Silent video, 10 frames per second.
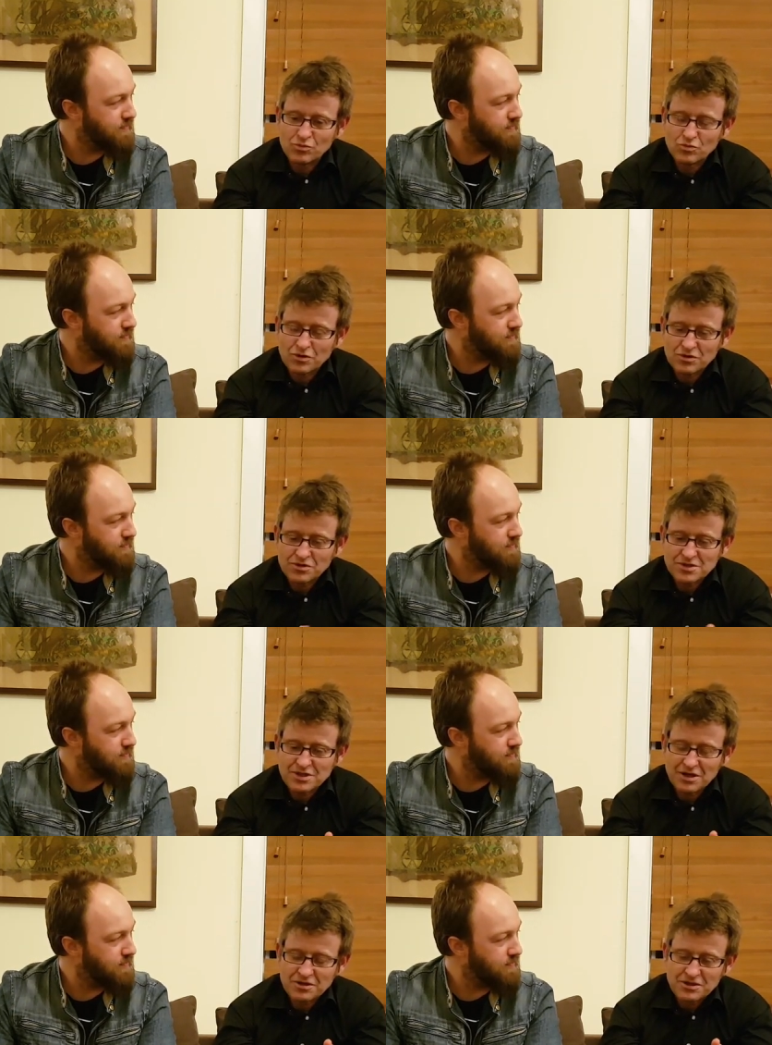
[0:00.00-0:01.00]
Speaker 1: Whether it's,
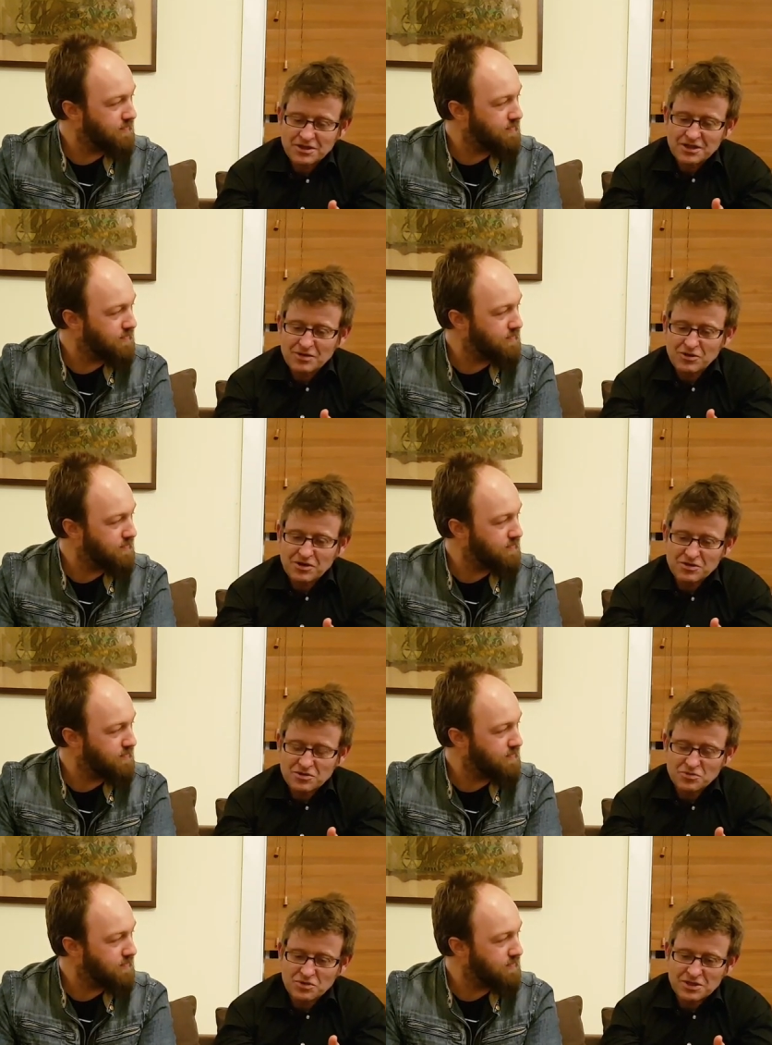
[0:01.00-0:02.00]
you know, coming out of the
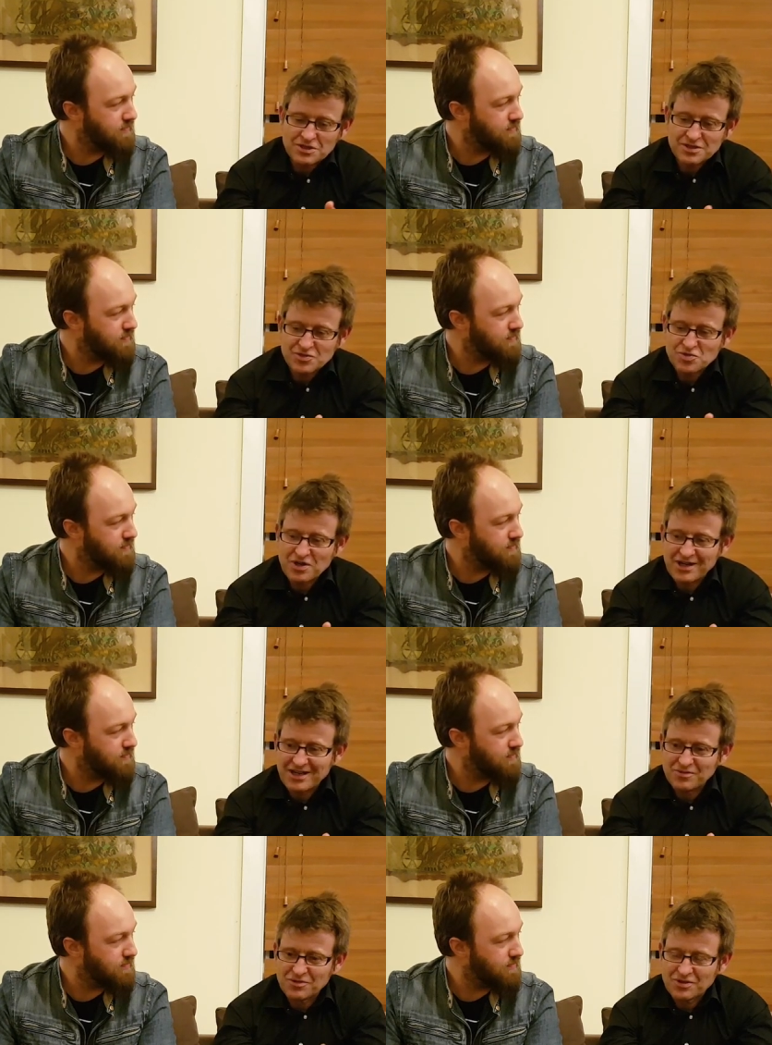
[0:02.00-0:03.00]
US,
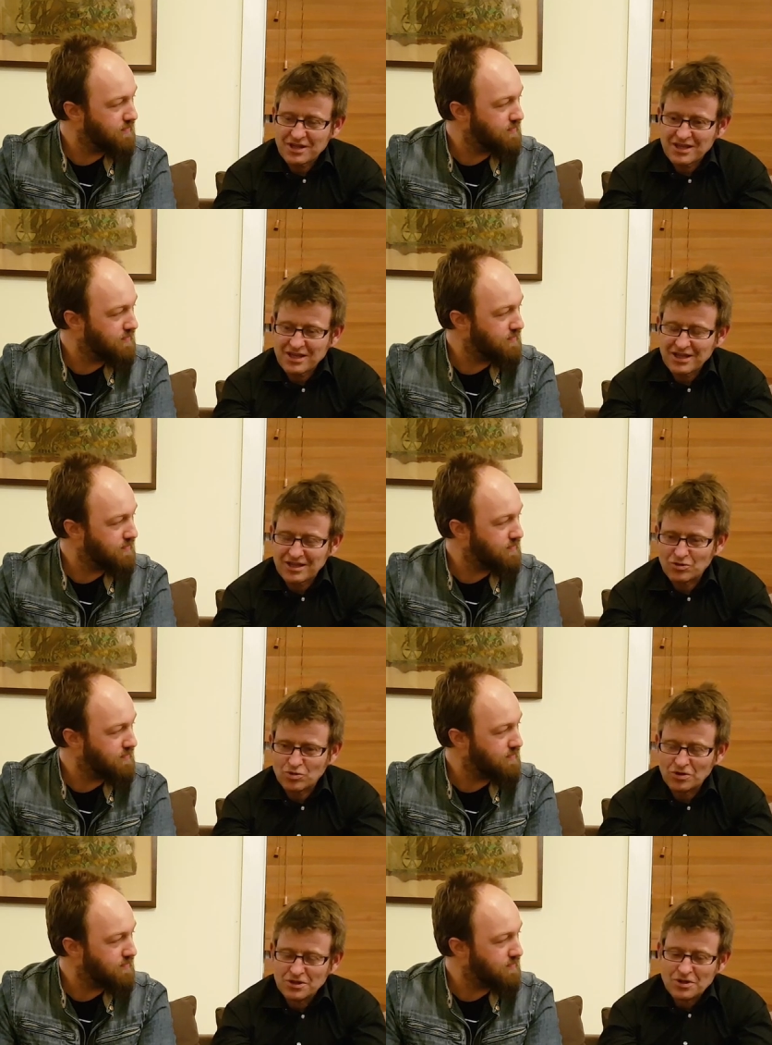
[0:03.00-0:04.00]
Australia with Geeking,
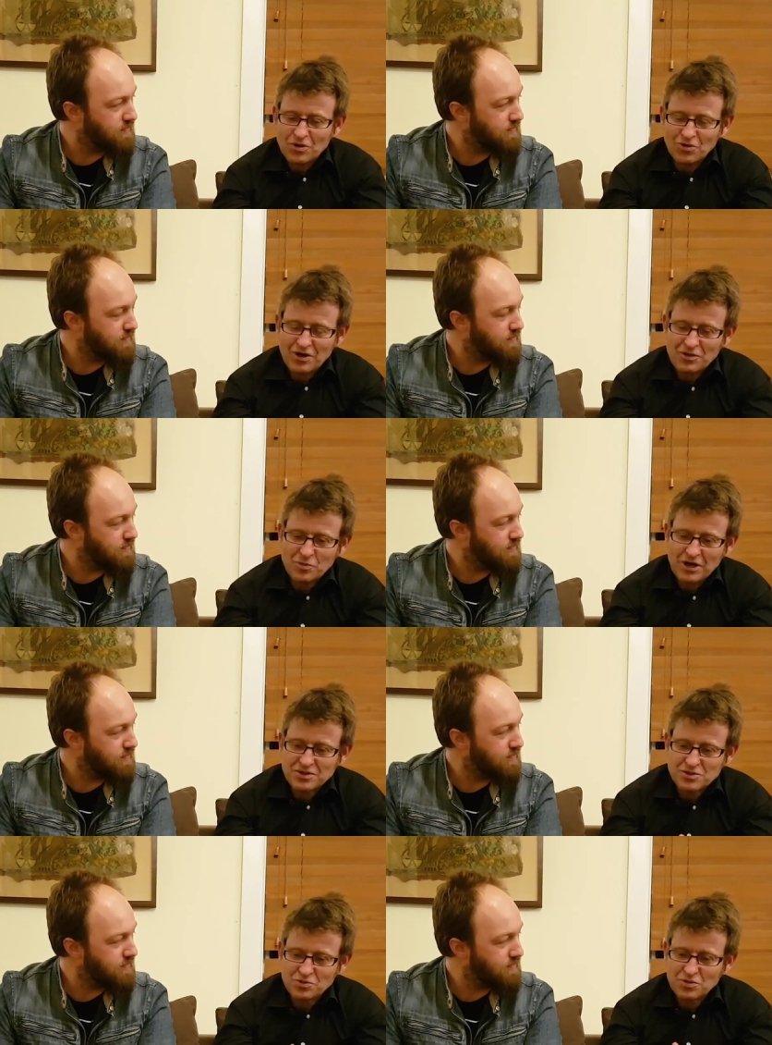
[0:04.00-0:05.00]
or other
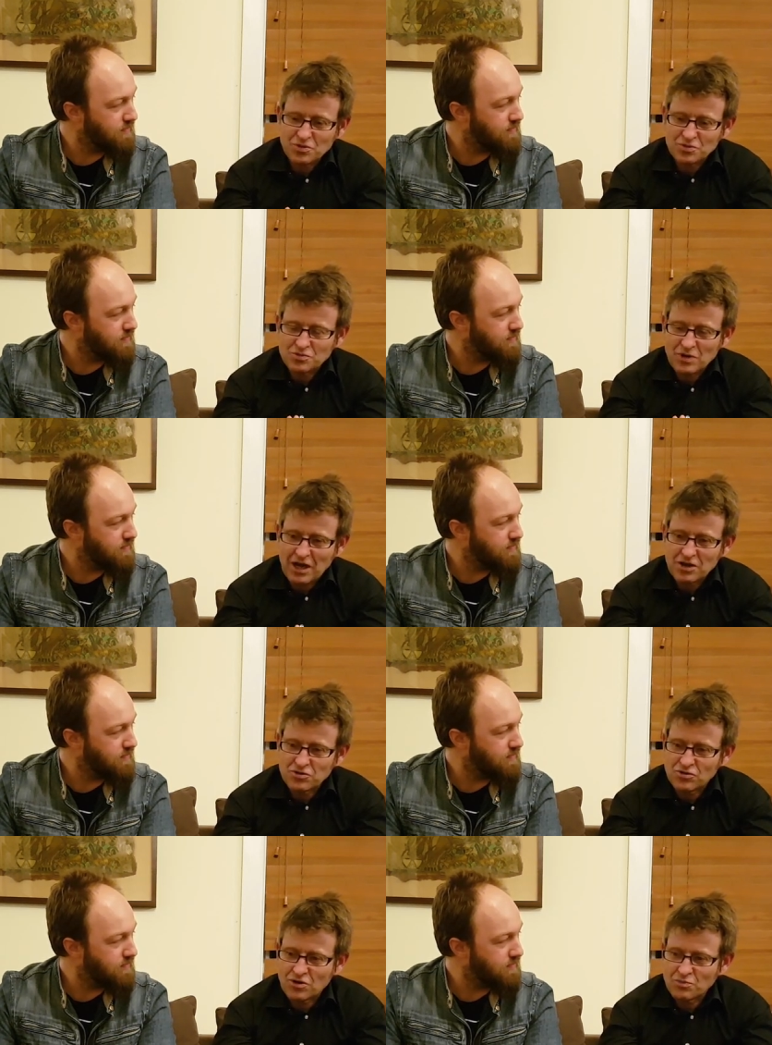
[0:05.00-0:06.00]
parts of the world,
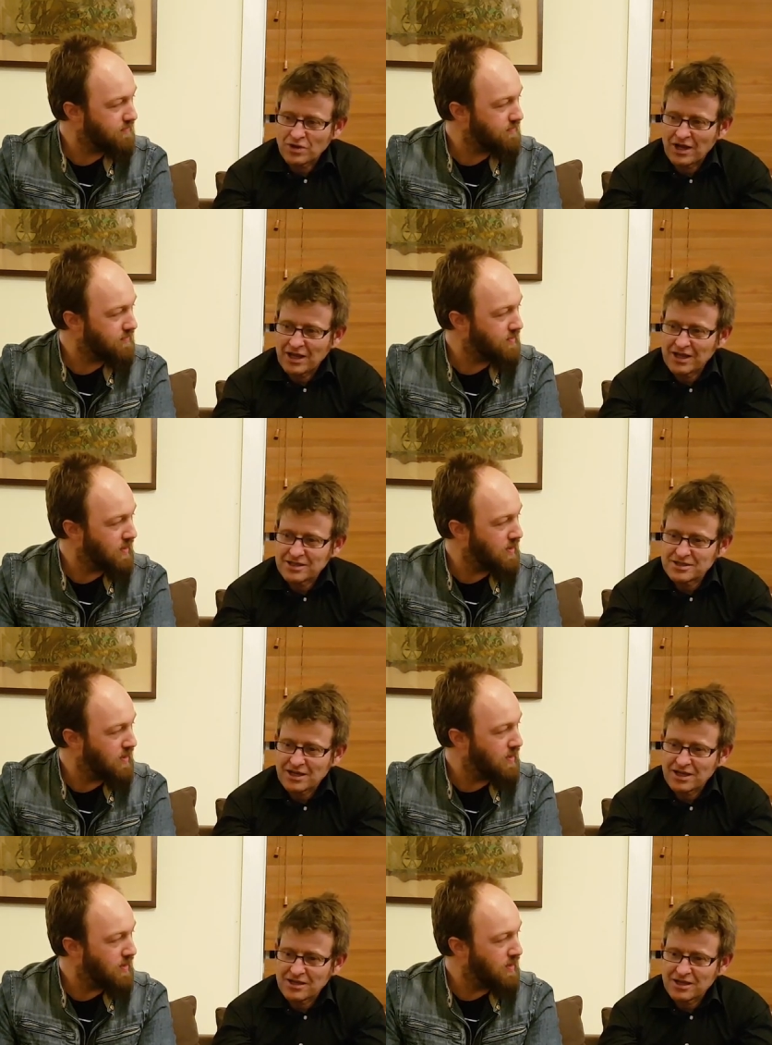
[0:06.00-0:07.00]
Europe, and
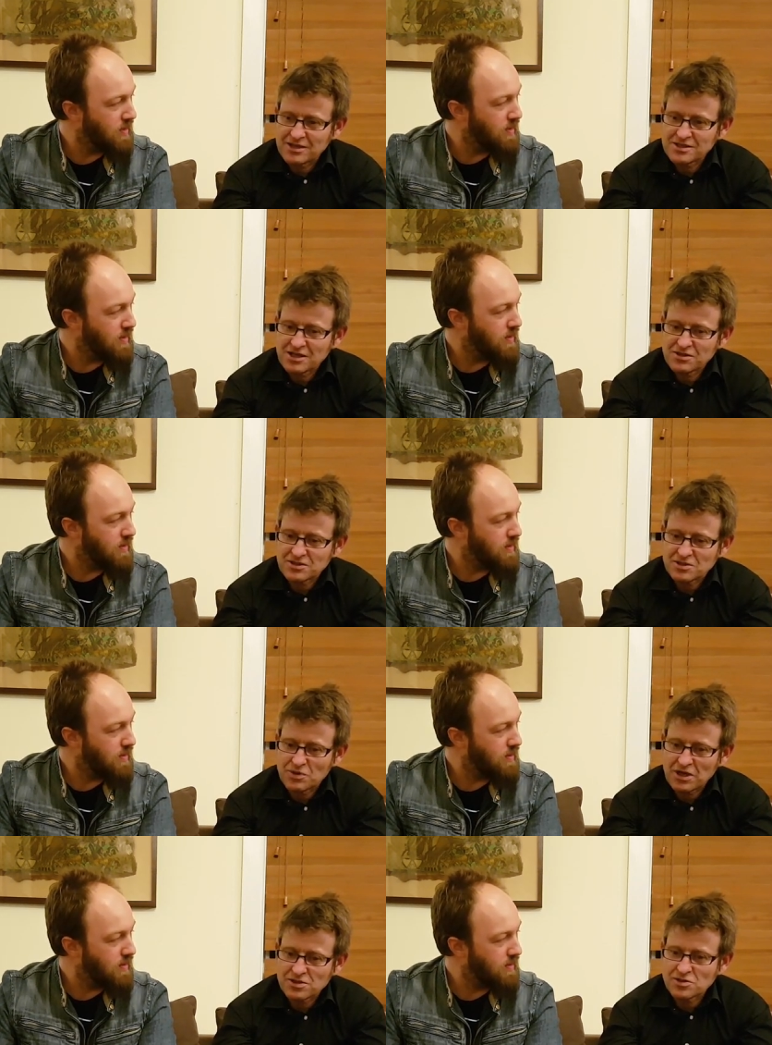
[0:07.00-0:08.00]
they can take things to market